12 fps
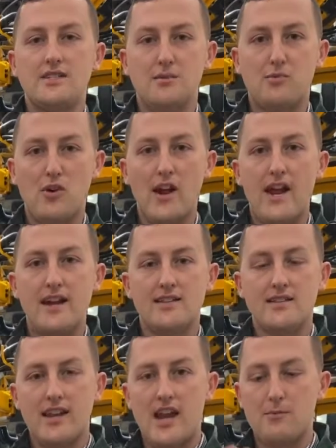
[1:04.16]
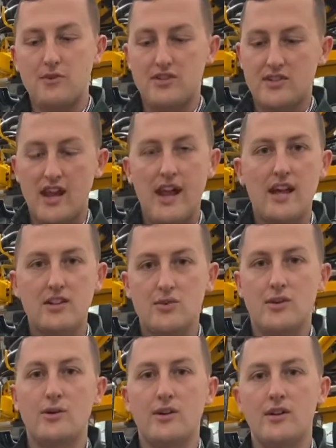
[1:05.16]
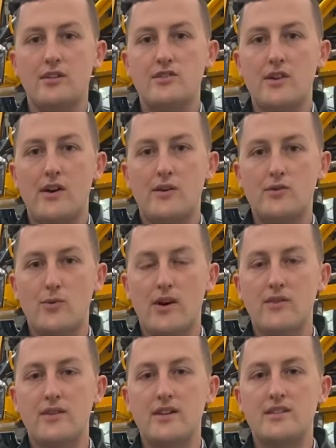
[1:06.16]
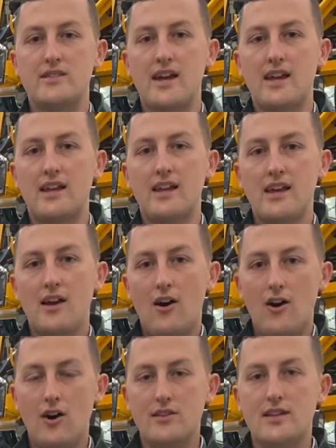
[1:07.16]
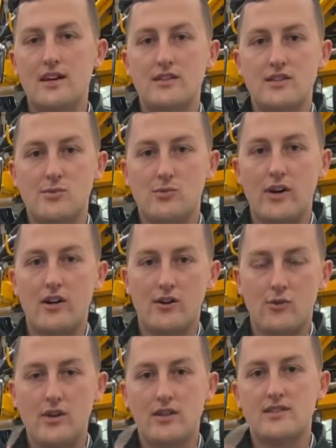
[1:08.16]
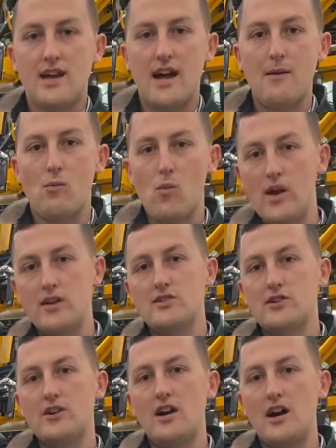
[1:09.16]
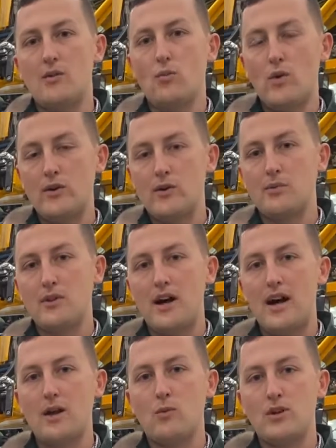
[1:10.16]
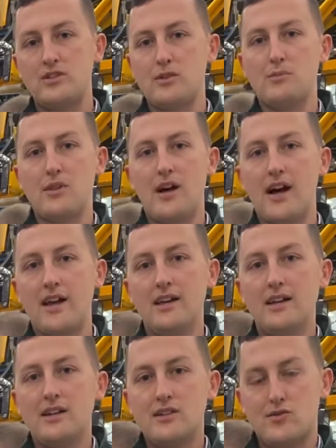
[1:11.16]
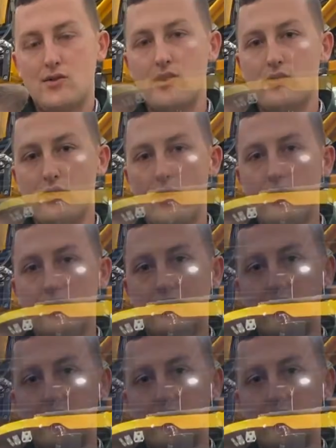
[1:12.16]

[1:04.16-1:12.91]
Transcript: as the brain as the cameras scan 2,100 square feet a second, all telling the sprayer in real time when to turn on, when to apply, what to apply, so our growers